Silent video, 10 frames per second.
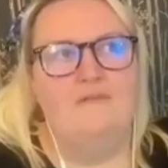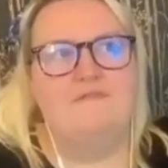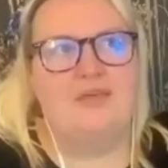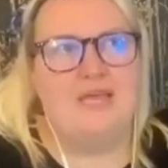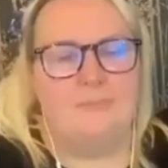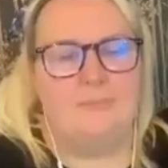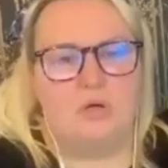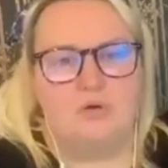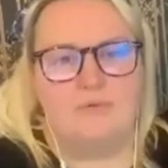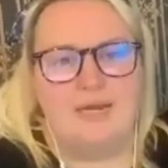fear
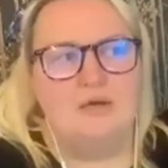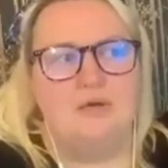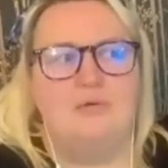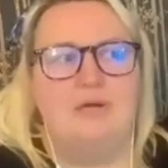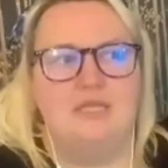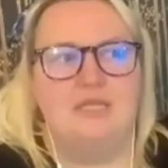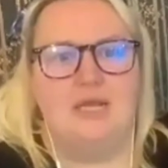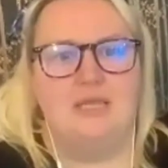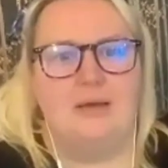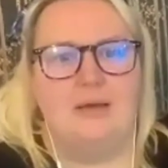mongering or anything
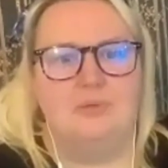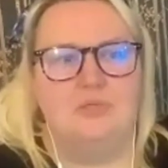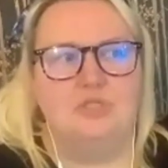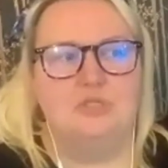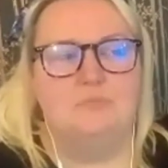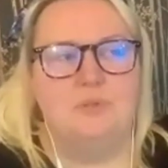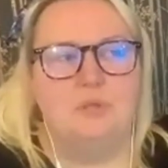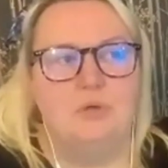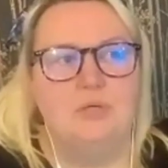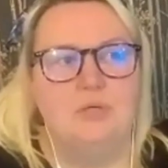like that, but just
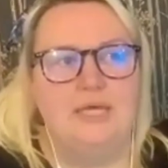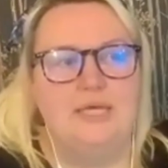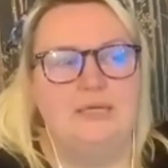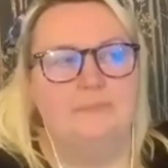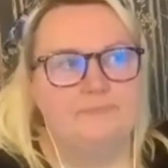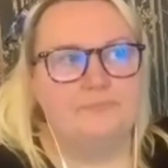purely